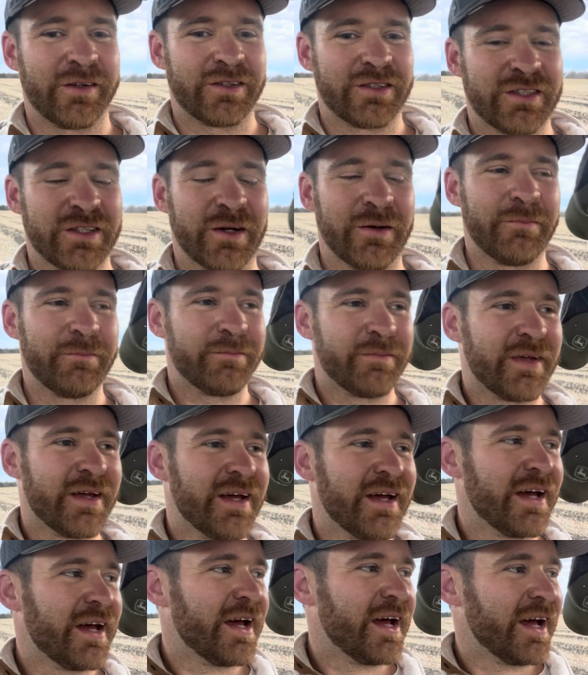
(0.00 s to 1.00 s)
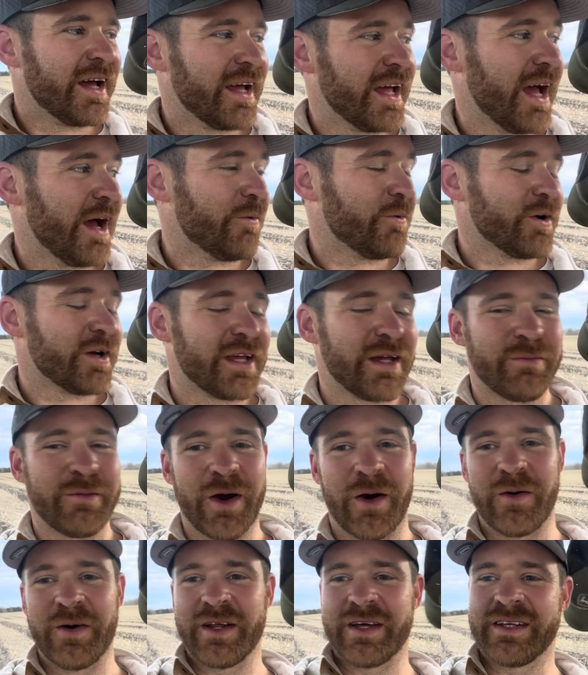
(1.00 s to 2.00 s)
So yeah, we'll keep
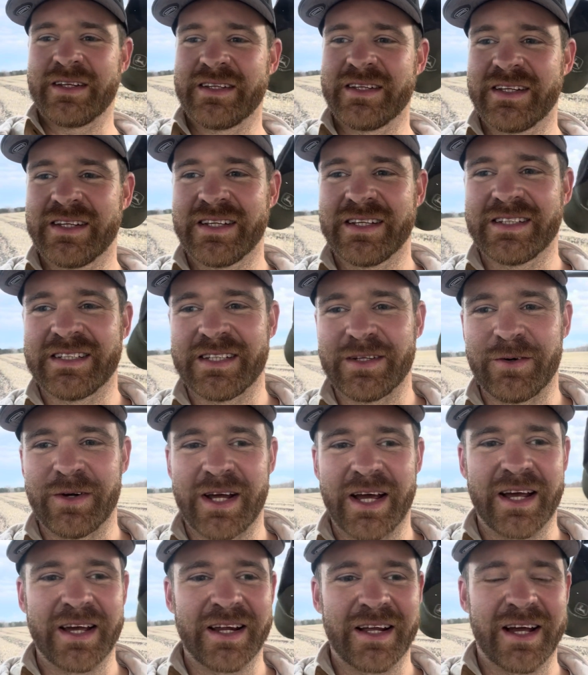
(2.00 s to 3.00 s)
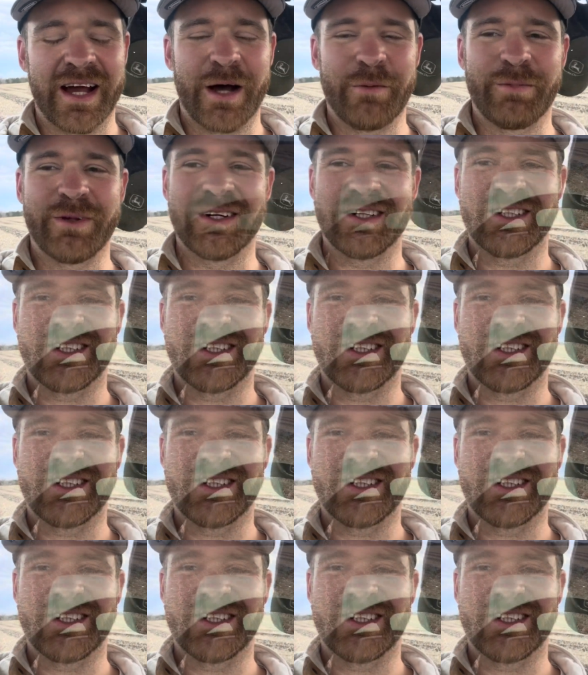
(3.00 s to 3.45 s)
going and see what I can accomplish.